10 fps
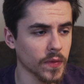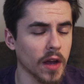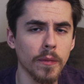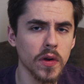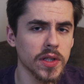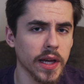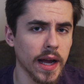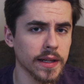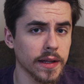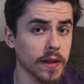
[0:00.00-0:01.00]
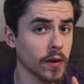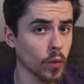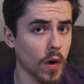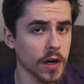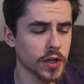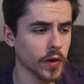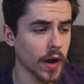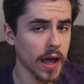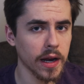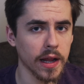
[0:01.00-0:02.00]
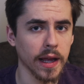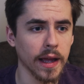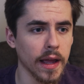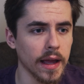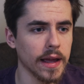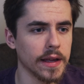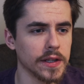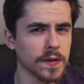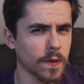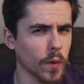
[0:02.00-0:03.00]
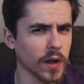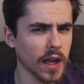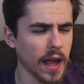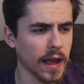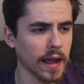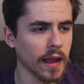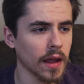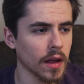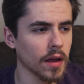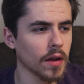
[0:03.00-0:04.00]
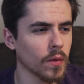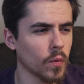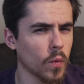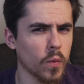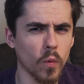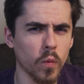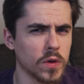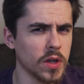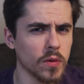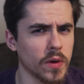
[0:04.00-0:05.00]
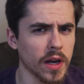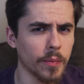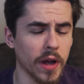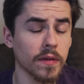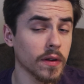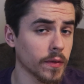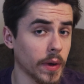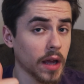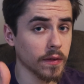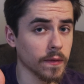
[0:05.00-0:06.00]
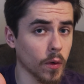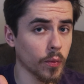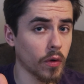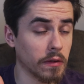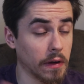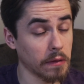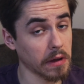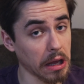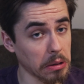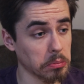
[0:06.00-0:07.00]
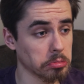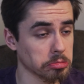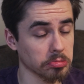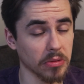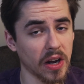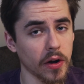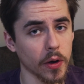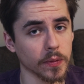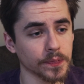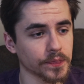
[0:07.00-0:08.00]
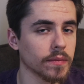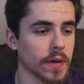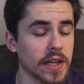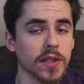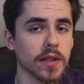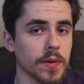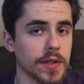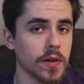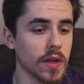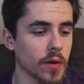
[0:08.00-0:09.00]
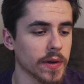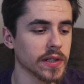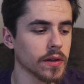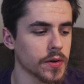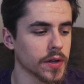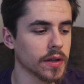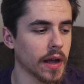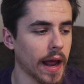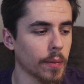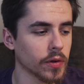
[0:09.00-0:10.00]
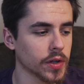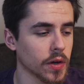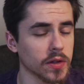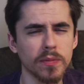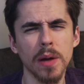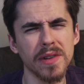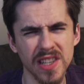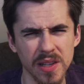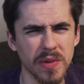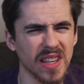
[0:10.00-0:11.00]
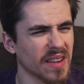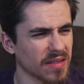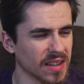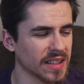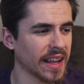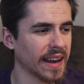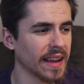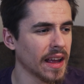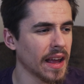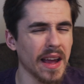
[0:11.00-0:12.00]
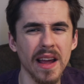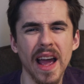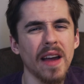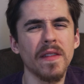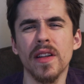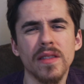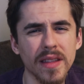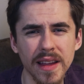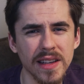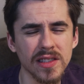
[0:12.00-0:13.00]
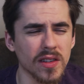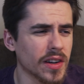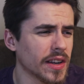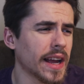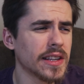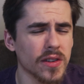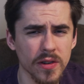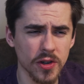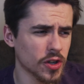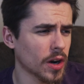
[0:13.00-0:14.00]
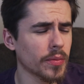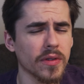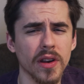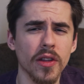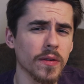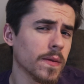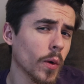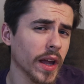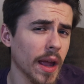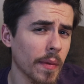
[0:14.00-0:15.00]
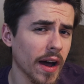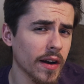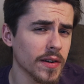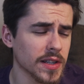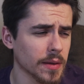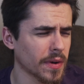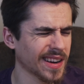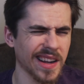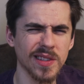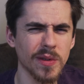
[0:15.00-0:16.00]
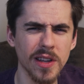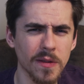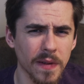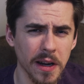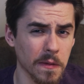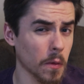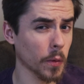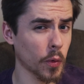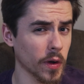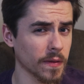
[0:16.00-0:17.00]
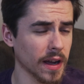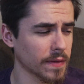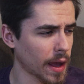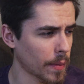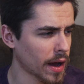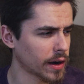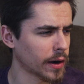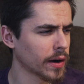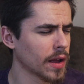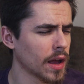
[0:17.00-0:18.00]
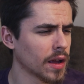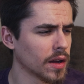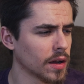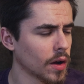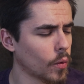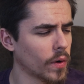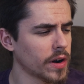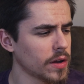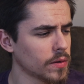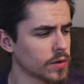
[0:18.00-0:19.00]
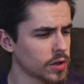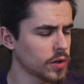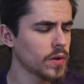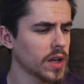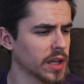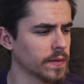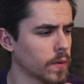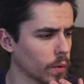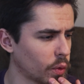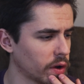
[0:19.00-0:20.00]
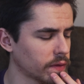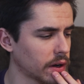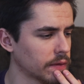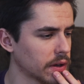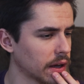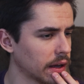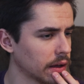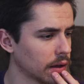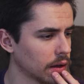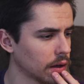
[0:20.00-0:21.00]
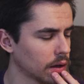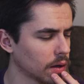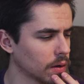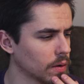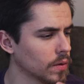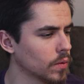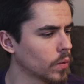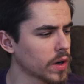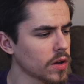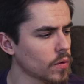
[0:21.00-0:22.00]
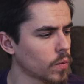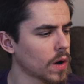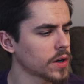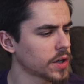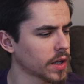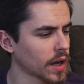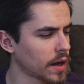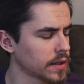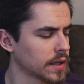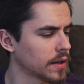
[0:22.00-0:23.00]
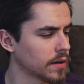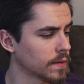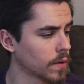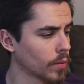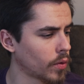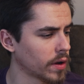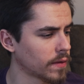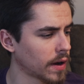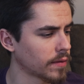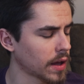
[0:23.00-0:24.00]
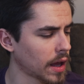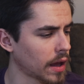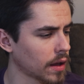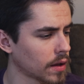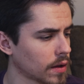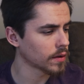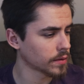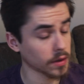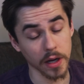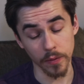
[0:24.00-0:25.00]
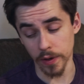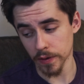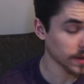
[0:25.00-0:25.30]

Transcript: If most of the content that you're watching or editing is 4K, do you get a benefit from having 4.5K? I don't know. I just thought that was a unique resolution that Apple chose, probably just to be different and have other things look nicer and sharper than other 4K monitors on the market, because when do you find a 4.5K monitor? When are you shooting in 4.5K? When are you watching content in 4.5K? Anyways,